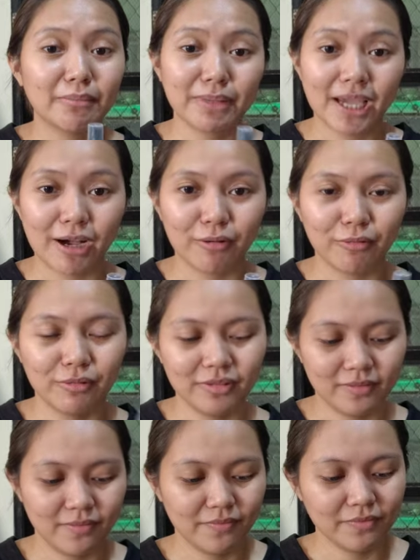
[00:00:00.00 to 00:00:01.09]
na Meow.
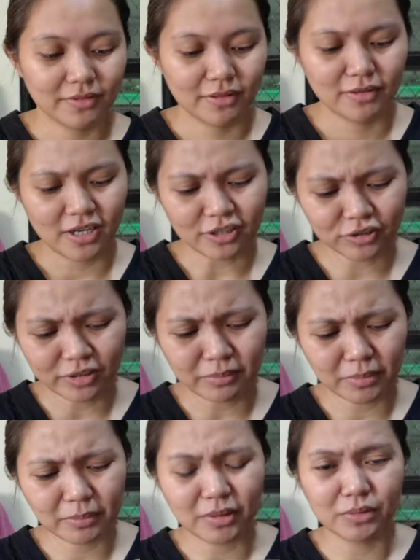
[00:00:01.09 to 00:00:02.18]
Actually,
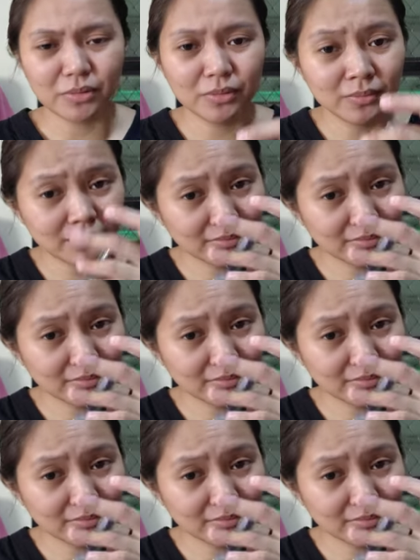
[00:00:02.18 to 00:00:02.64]
mabango.